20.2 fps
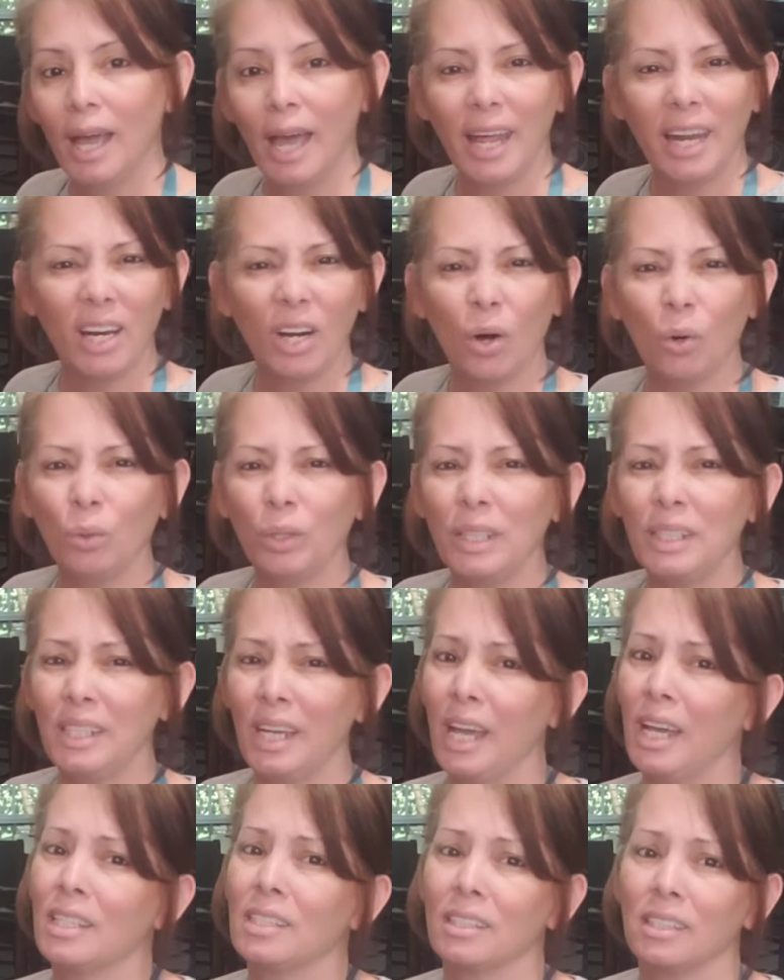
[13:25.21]
And it only
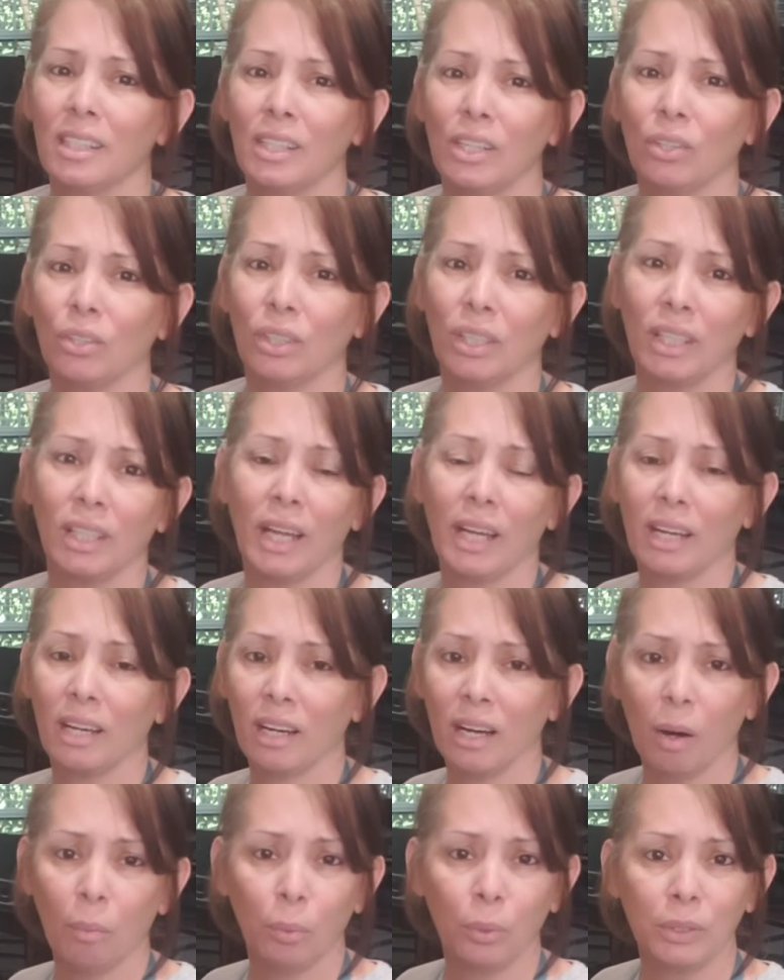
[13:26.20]
takes literally like
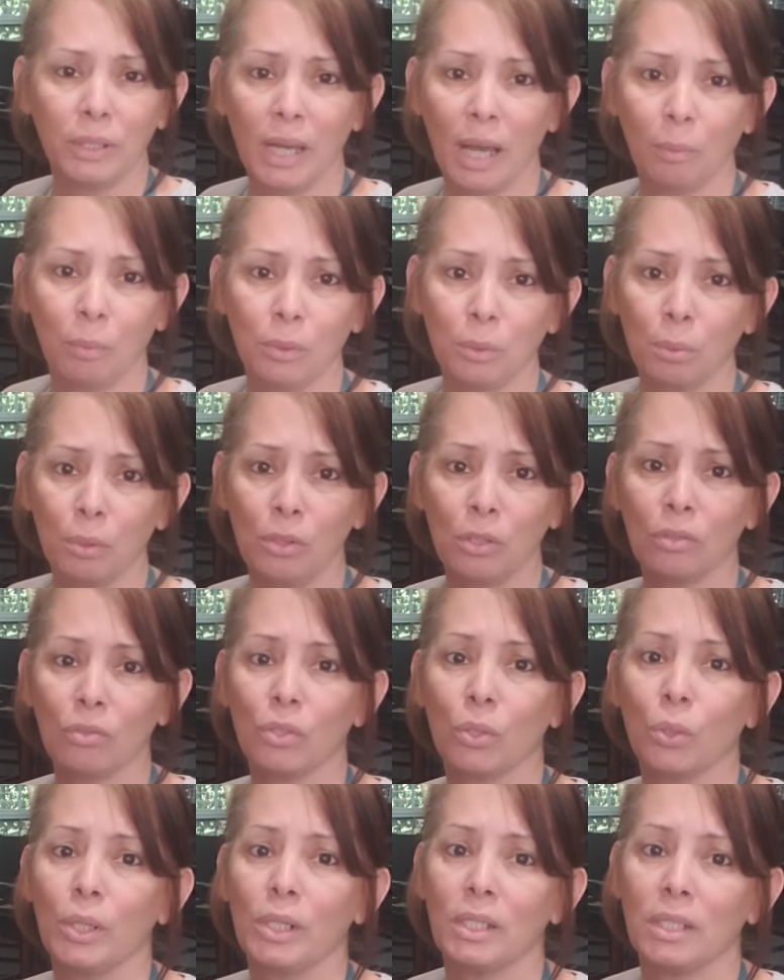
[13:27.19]
a couple of tablespoons
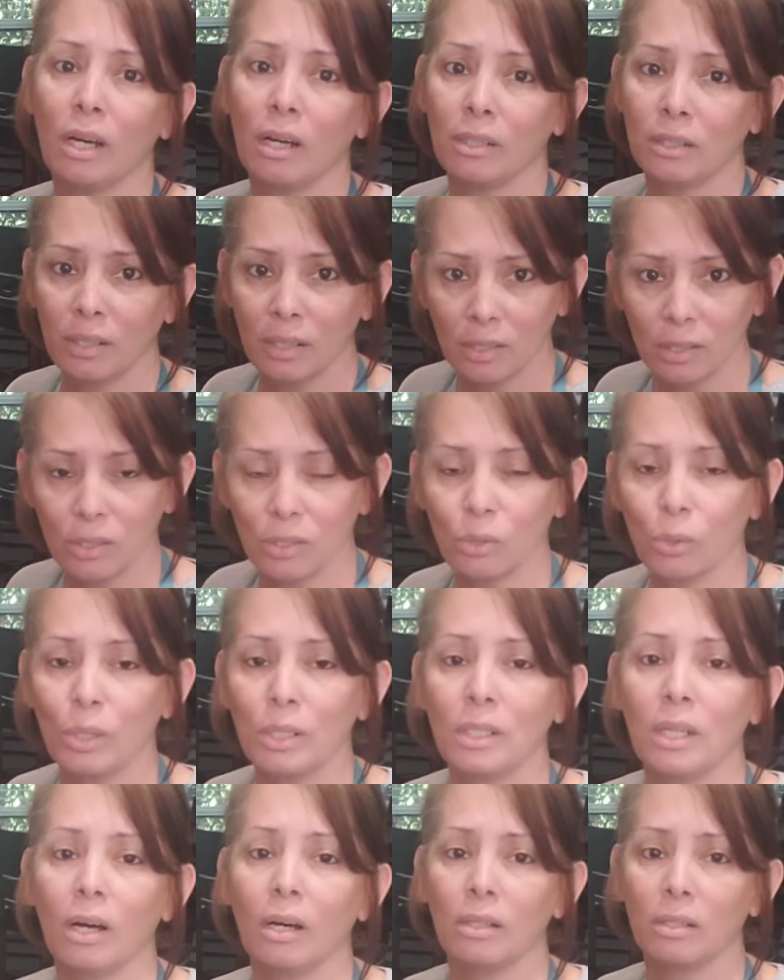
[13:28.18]
of soy sauce, because
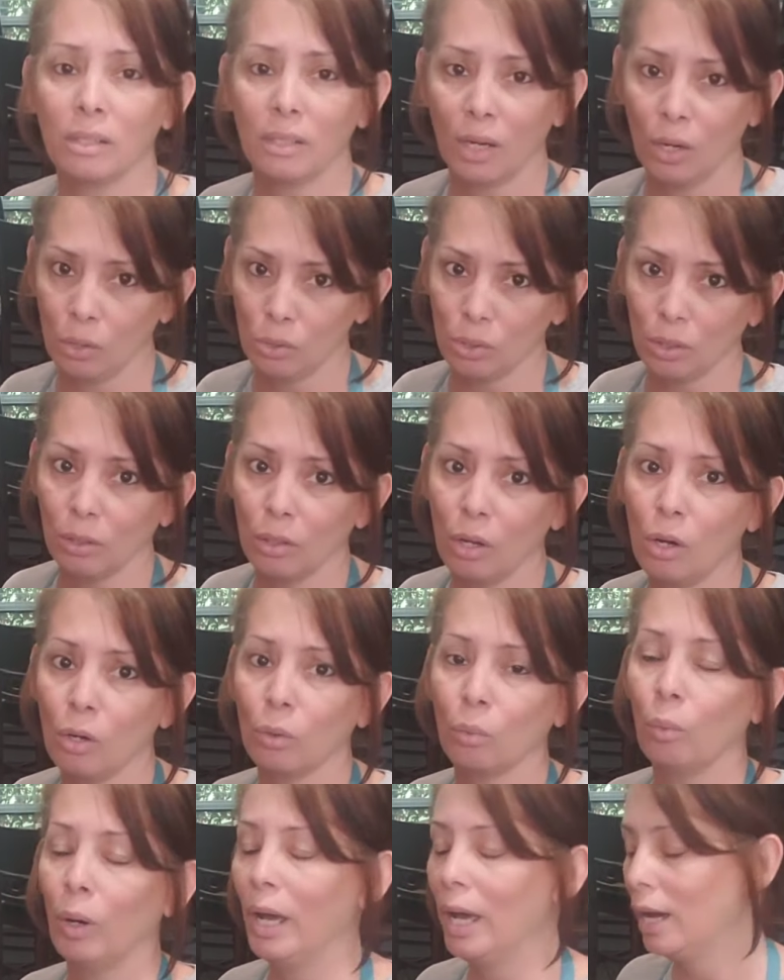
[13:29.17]
soy sauce goes a
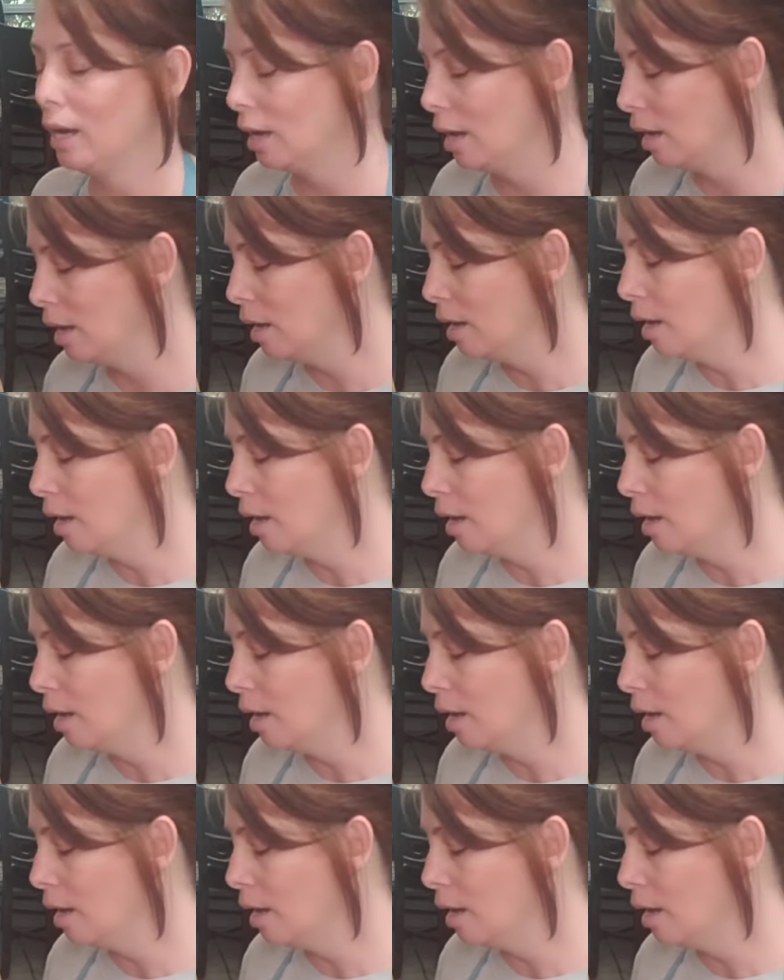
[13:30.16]
long way.